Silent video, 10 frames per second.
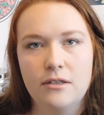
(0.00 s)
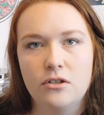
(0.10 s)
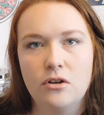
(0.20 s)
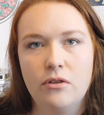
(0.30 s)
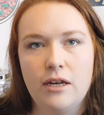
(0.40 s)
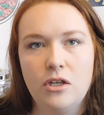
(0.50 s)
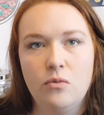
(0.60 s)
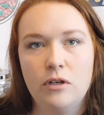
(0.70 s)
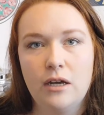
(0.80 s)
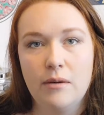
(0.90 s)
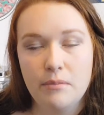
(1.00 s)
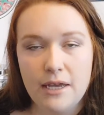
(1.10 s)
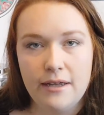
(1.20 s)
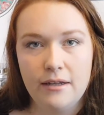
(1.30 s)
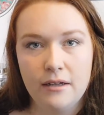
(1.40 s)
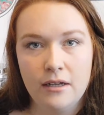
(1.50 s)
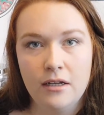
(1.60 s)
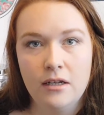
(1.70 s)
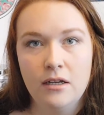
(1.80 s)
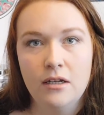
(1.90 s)
And so then you would commit
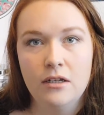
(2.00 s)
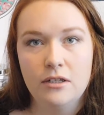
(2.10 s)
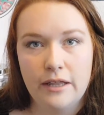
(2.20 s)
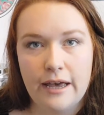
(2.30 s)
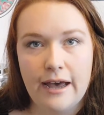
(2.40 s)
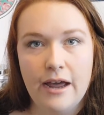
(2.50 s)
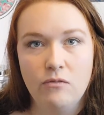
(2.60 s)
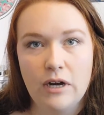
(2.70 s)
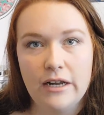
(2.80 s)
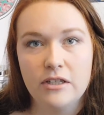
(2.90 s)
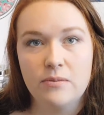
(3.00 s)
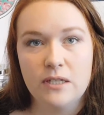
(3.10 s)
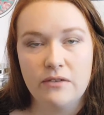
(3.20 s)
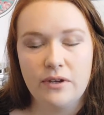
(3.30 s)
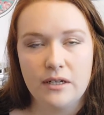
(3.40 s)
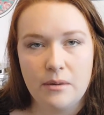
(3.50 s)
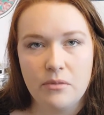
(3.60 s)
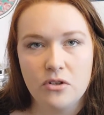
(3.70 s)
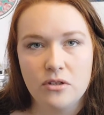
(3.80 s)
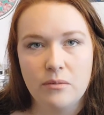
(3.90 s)
to that and write out specific numbers.